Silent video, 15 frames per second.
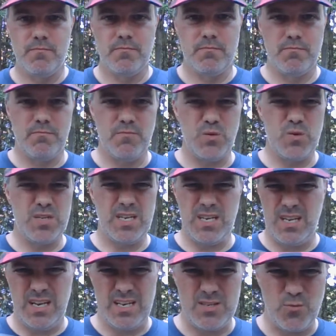
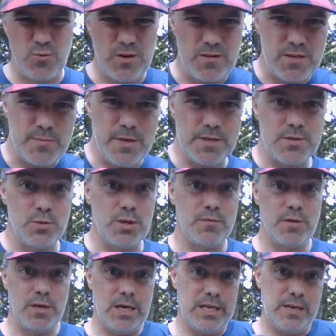Moosehead has a weird smell to it. Even
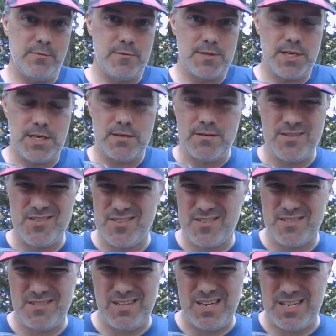though I like Moosehead, it
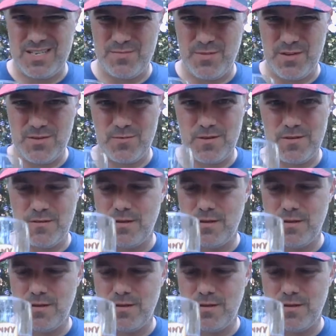just kind of smells weird.